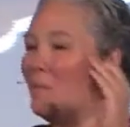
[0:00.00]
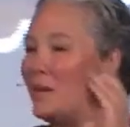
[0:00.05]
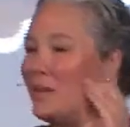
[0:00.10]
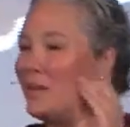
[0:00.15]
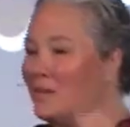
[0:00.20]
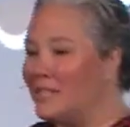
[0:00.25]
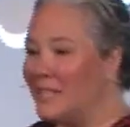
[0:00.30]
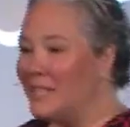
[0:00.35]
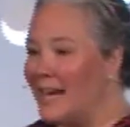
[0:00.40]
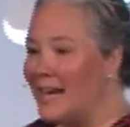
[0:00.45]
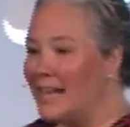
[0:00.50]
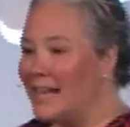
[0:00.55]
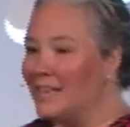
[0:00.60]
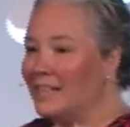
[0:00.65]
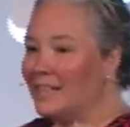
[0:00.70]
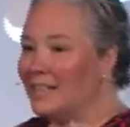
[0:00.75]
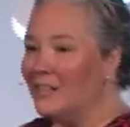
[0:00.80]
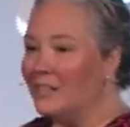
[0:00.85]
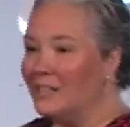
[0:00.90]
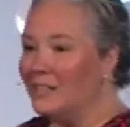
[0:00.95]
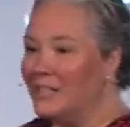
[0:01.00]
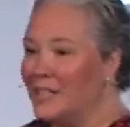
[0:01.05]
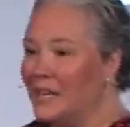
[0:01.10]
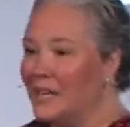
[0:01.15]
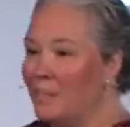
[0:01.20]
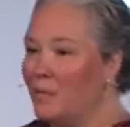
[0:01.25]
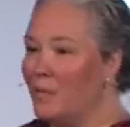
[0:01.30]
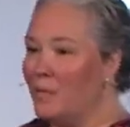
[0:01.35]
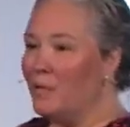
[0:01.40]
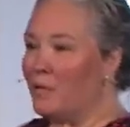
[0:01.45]
When you take it a little
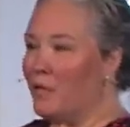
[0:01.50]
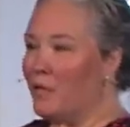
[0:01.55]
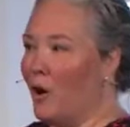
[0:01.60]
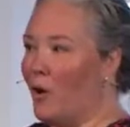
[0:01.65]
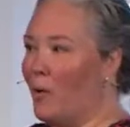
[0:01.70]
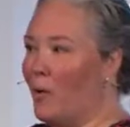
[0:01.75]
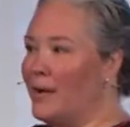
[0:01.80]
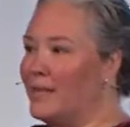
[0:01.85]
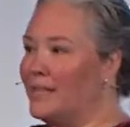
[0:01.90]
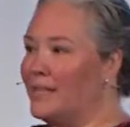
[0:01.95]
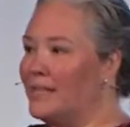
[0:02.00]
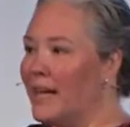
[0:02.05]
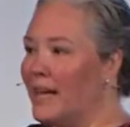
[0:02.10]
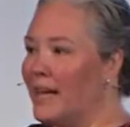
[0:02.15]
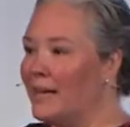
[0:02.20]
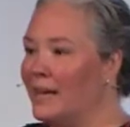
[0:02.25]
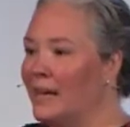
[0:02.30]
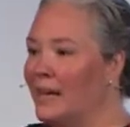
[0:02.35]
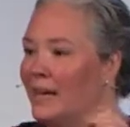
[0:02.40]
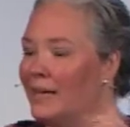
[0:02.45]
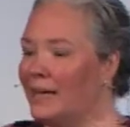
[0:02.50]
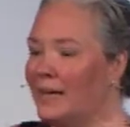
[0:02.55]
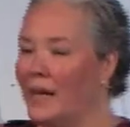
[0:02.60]
deeper, though, he said,